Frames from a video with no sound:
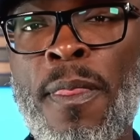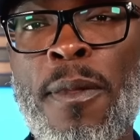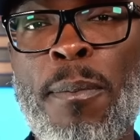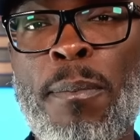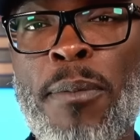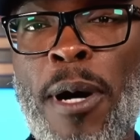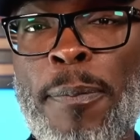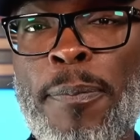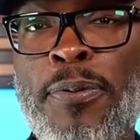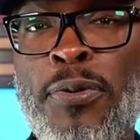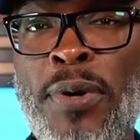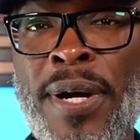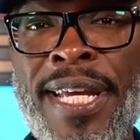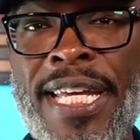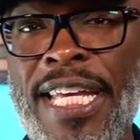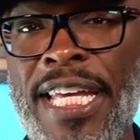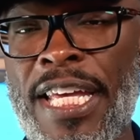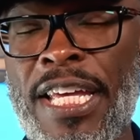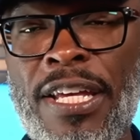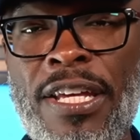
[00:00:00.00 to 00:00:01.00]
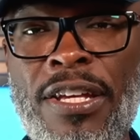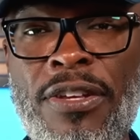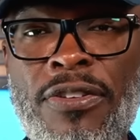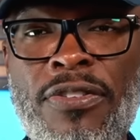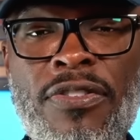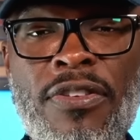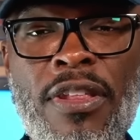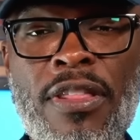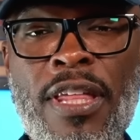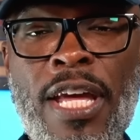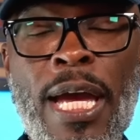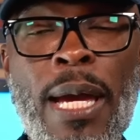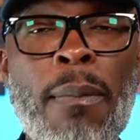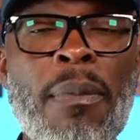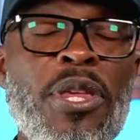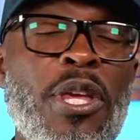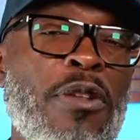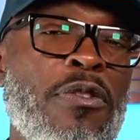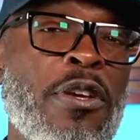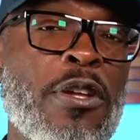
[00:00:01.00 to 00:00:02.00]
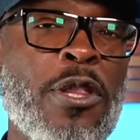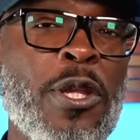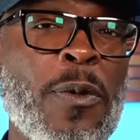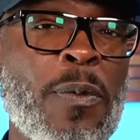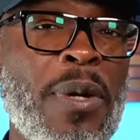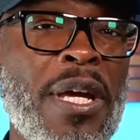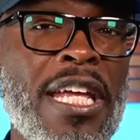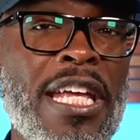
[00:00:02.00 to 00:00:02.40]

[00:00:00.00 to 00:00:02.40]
My point is that when you're dealing with